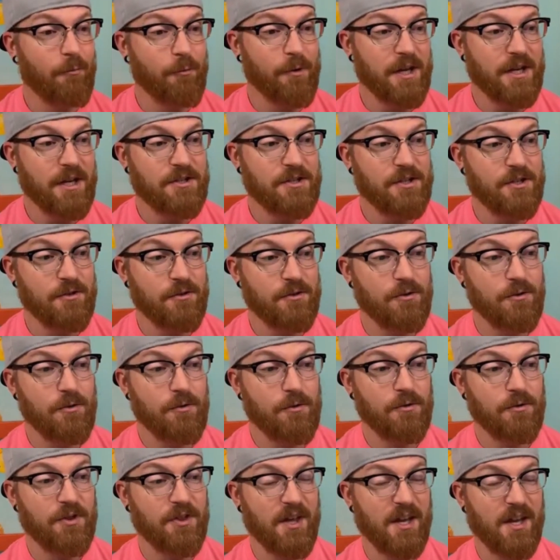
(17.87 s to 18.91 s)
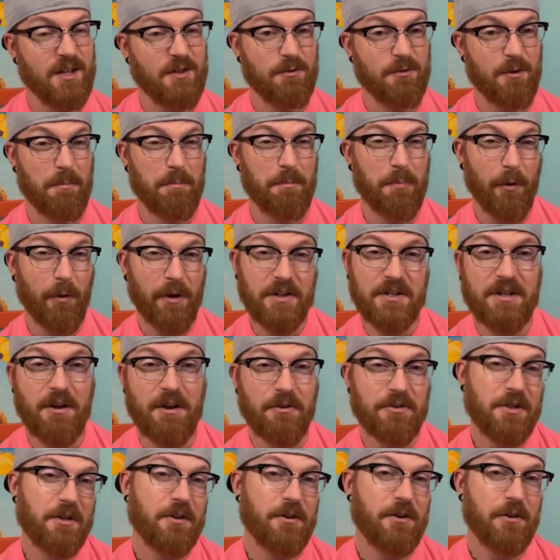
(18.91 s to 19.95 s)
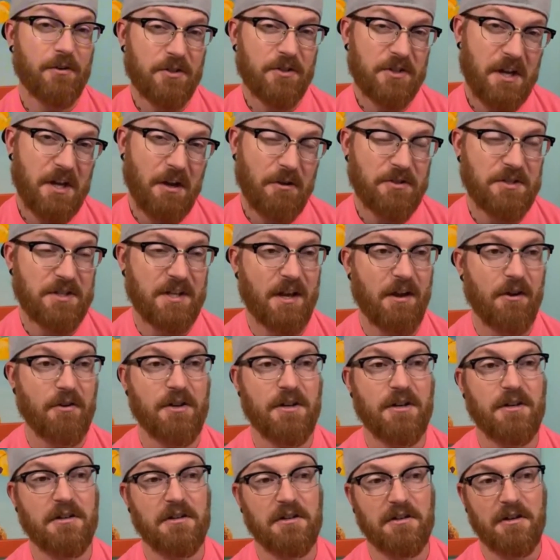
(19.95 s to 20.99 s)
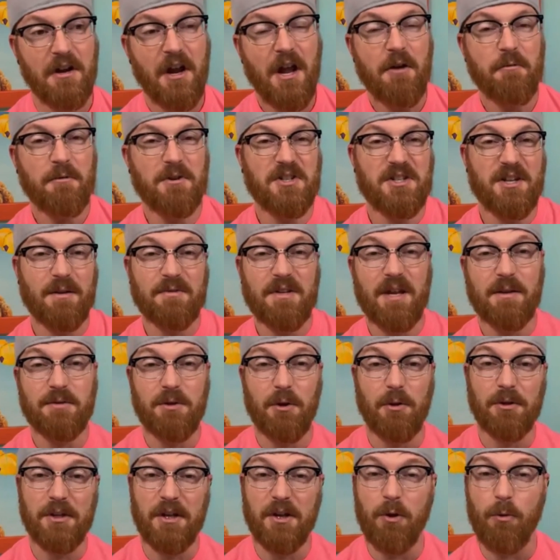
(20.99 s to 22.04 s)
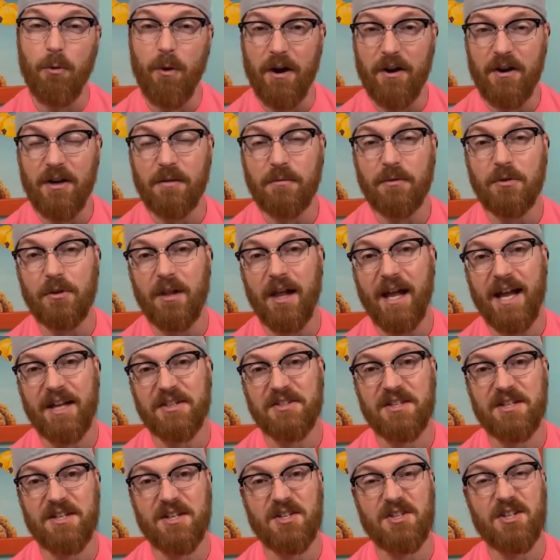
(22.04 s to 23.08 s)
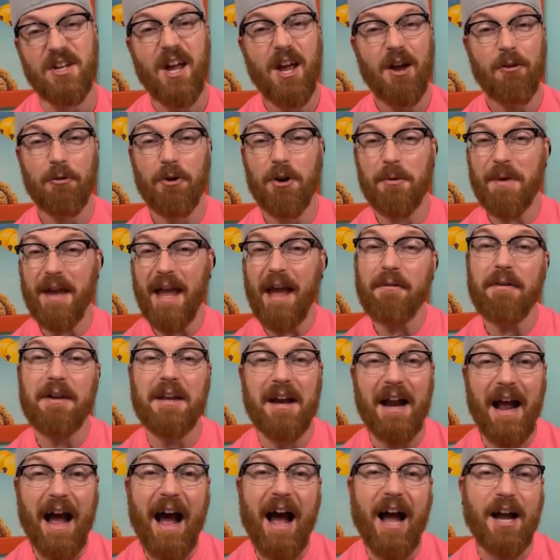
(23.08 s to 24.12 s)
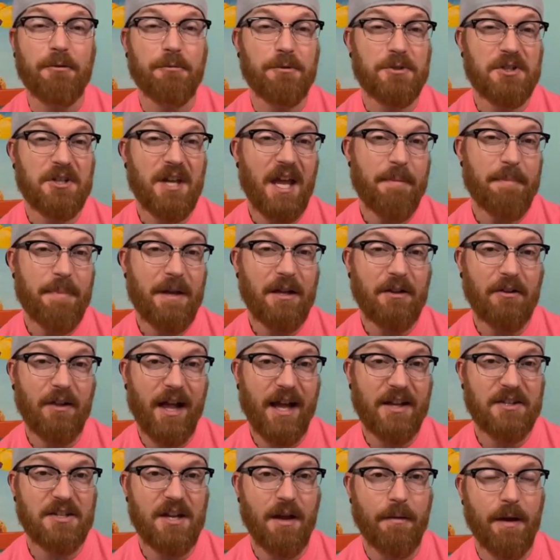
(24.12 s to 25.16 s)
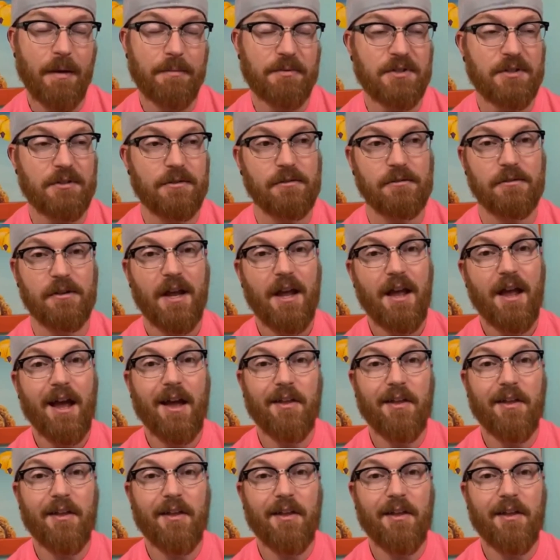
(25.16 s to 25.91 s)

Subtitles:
We do things for Boy Scouts and Girl Scouts down here. We sometimes hold aquarium classes. We're gonna be having an aquascaping class come up soon.